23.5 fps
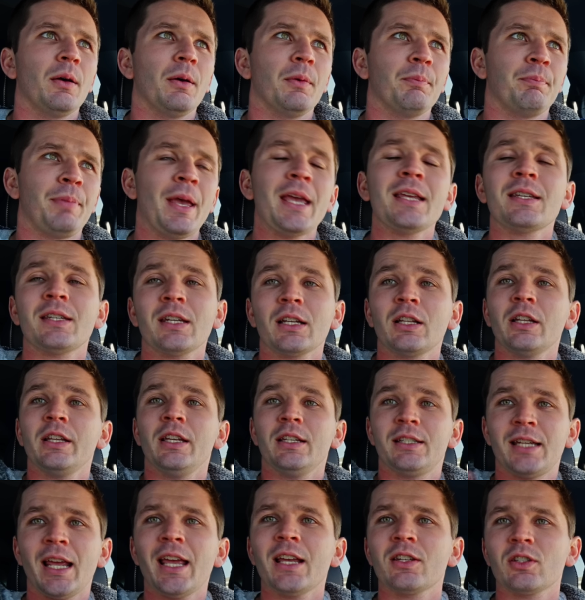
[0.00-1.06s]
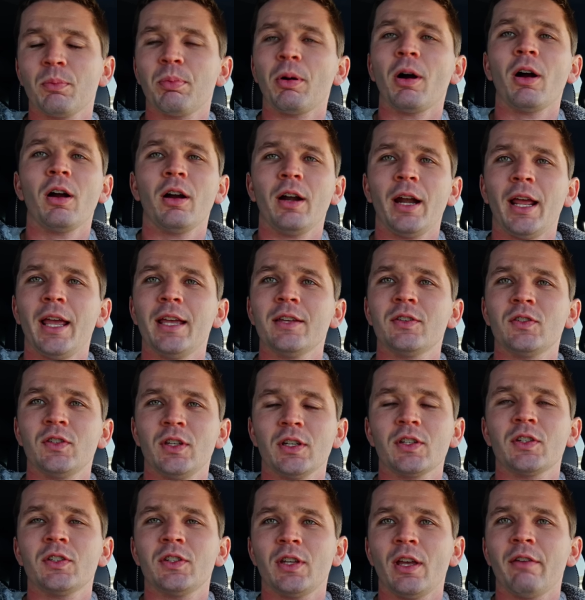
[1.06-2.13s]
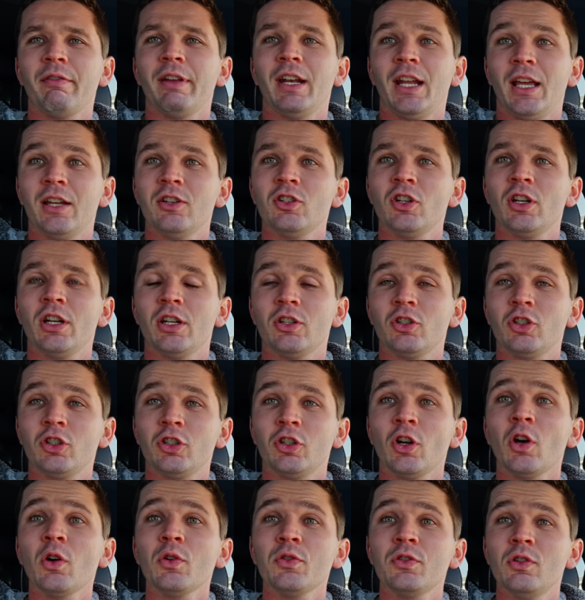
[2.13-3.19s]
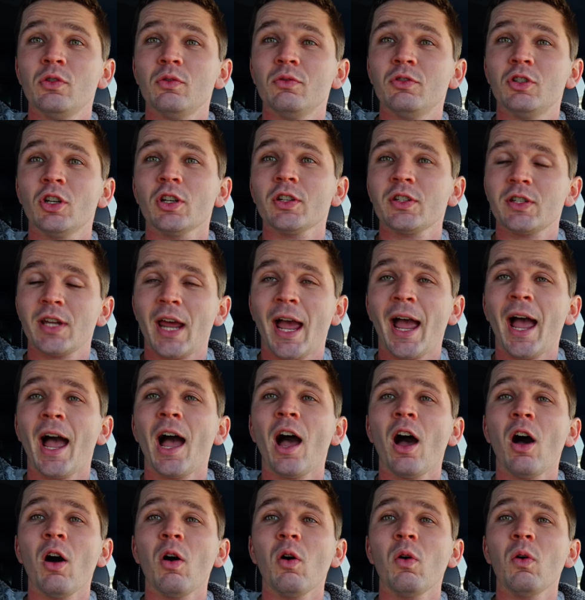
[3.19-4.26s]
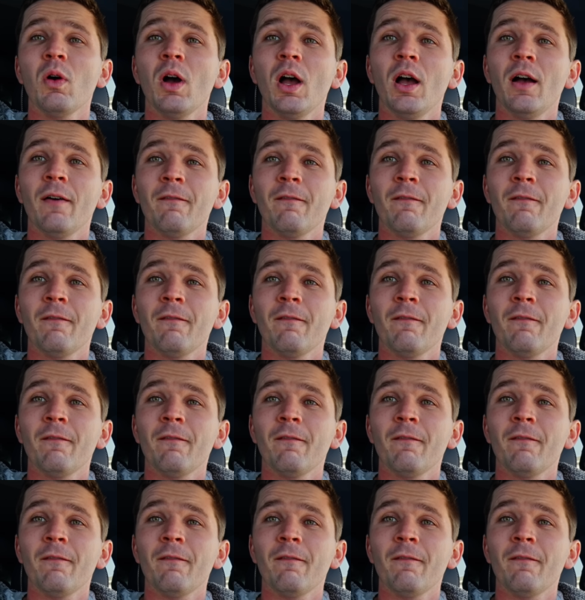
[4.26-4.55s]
basically takes apart a 6.7 engine and shows you just how